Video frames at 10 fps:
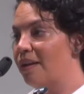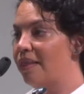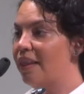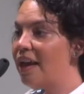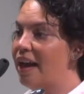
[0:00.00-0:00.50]

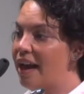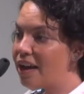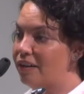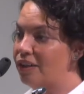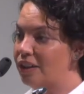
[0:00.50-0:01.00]
that
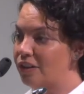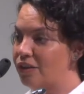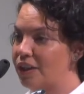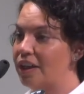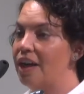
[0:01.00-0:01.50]
our
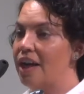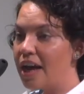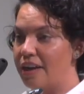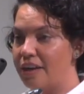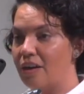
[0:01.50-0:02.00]
children
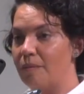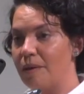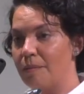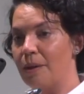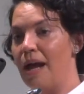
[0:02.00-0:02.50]
and young
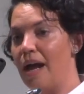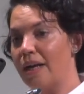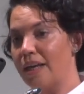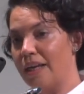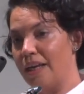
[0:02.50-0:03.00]
people are
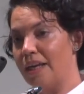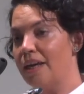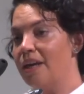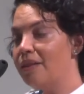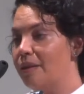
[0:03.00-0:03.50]
getting
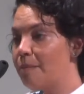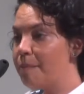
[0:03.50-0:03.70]
the